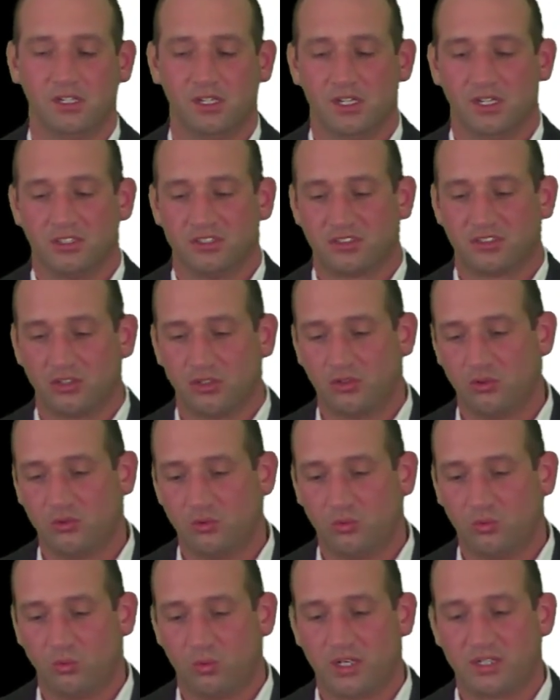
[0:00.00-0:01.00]
So
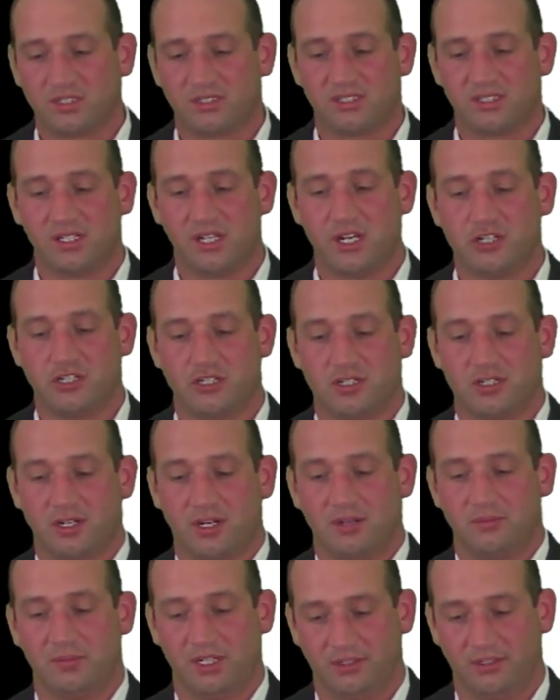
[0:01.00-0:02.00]
what does the
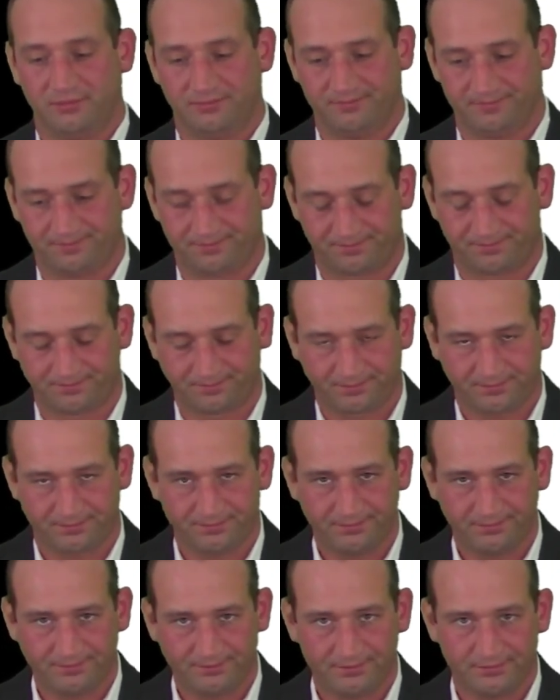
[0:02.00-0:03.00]
HGN mean?
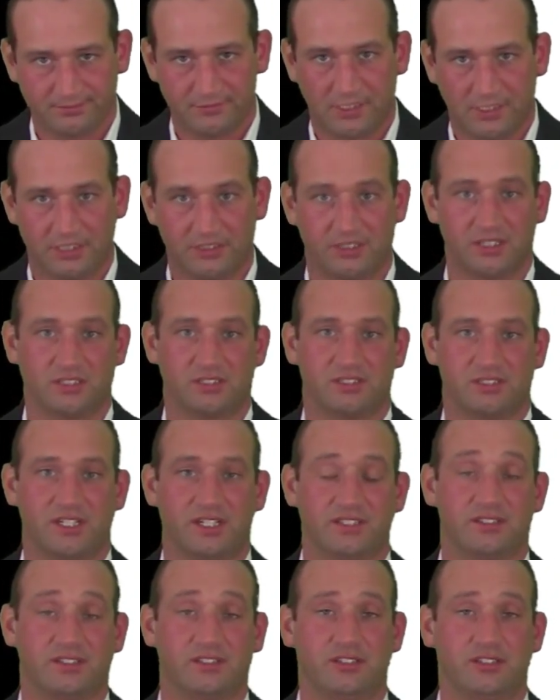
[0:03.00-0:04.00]
Does
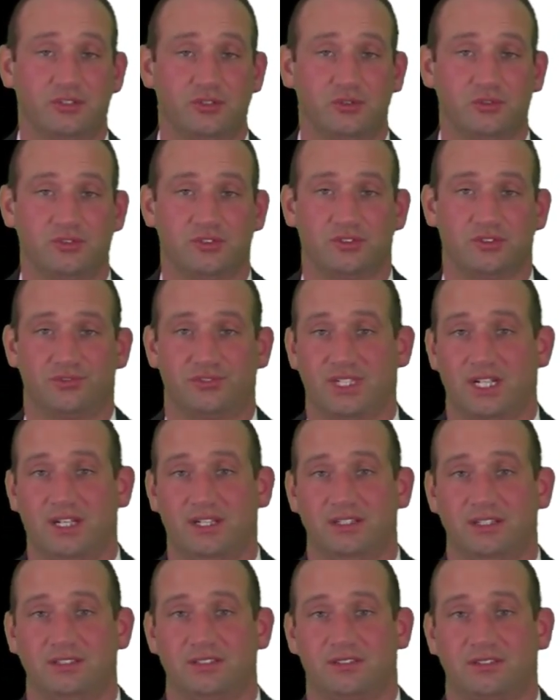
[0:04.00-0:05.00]
NHTSA use
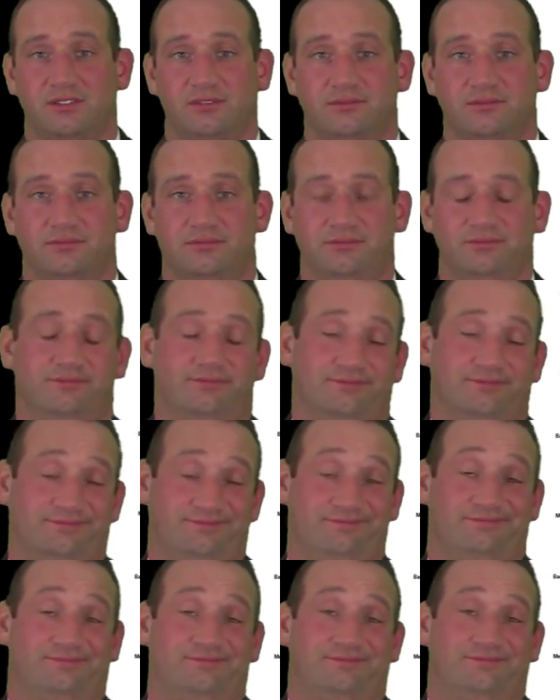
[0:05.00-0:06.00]
science?
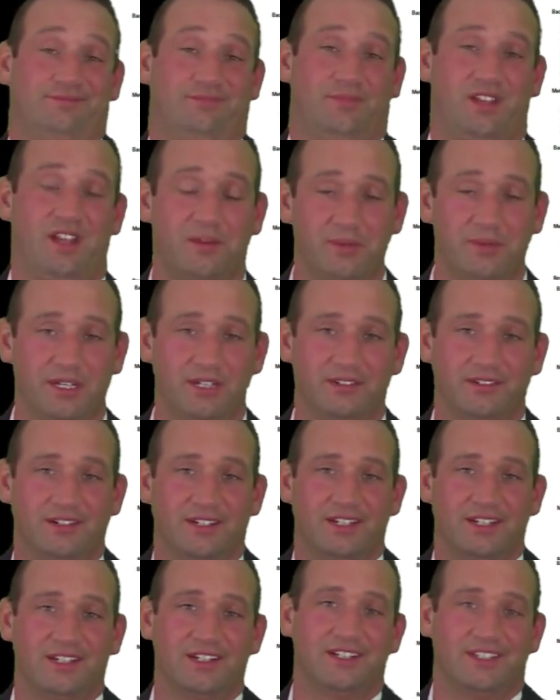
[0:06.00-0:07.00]
I mean,
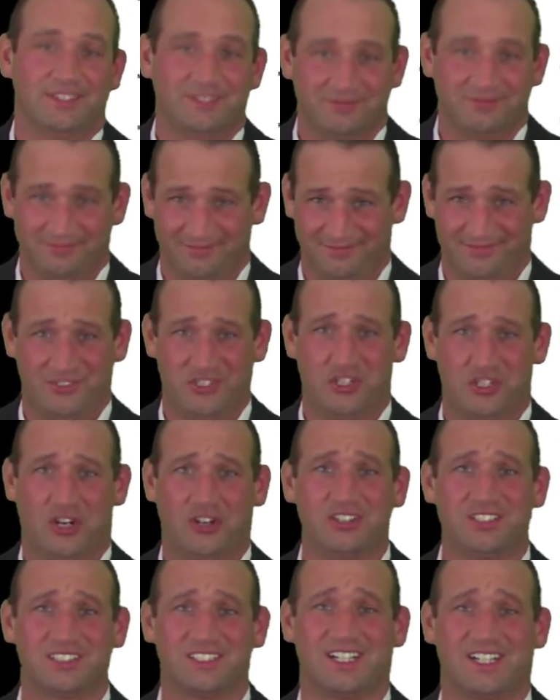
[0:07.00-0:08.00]

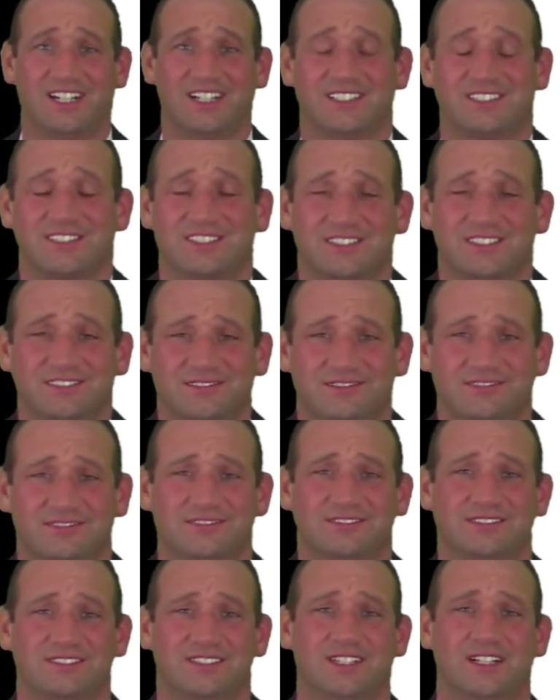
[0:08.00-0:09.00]
junk science.
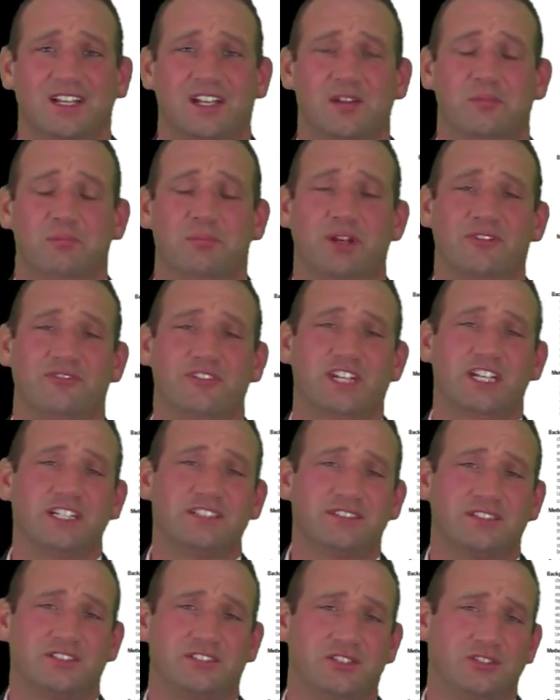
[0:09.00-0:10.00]
But if NHTSA
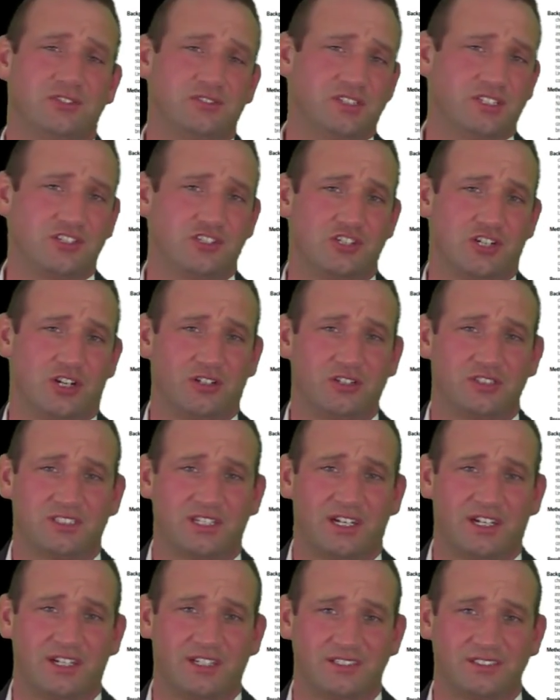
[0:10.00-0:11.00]
is using junk
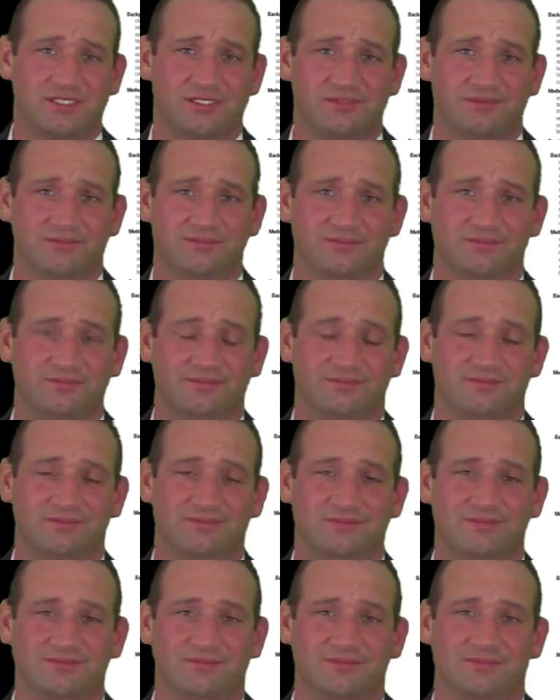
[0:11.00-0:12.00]
science,
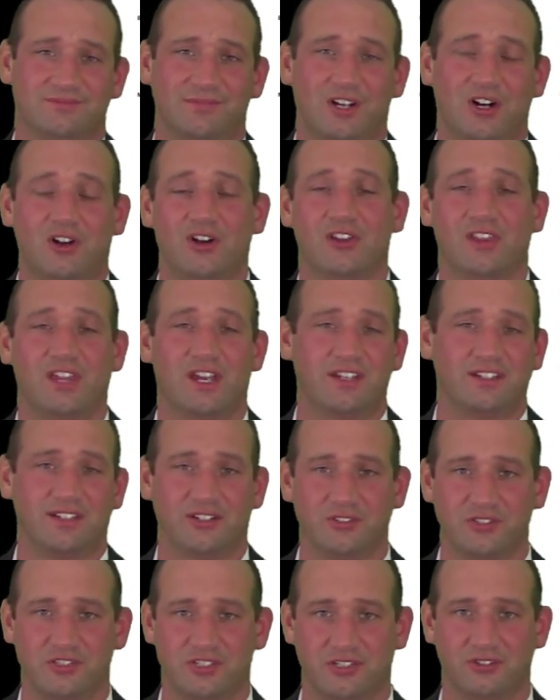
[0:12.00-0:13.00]
all that
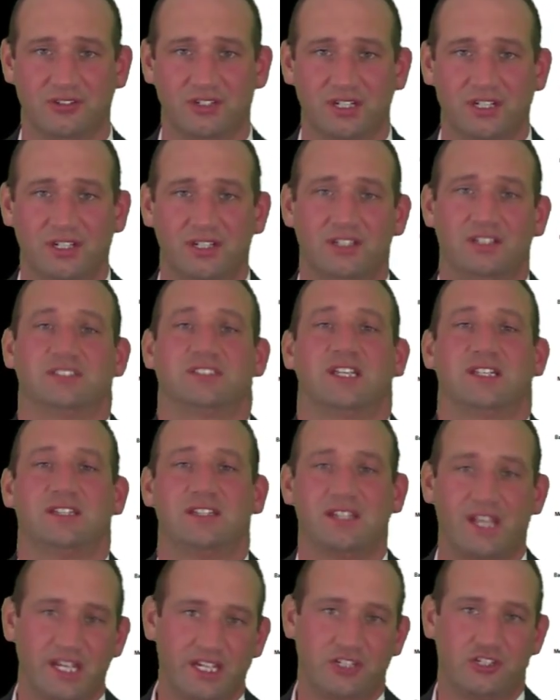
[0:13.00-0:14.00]
tells you is that
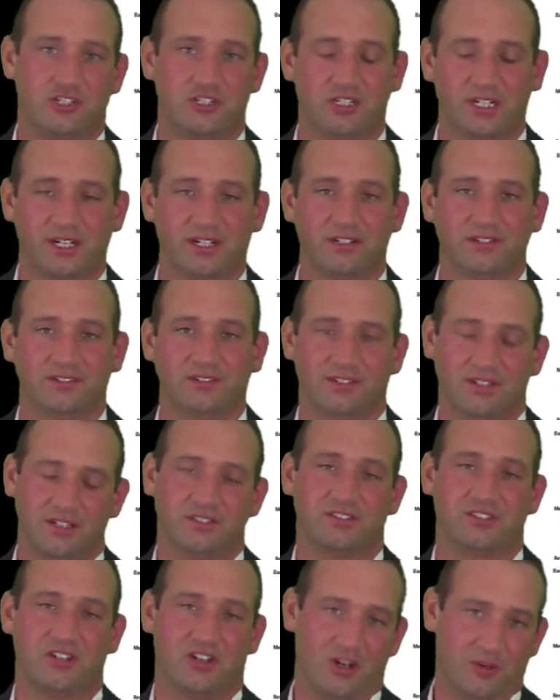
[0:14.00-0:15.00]
the HGN is
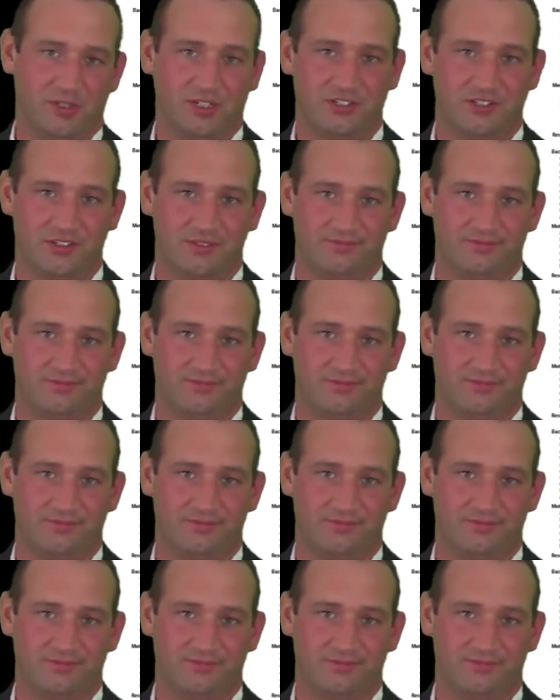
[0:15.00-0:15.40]
garbage.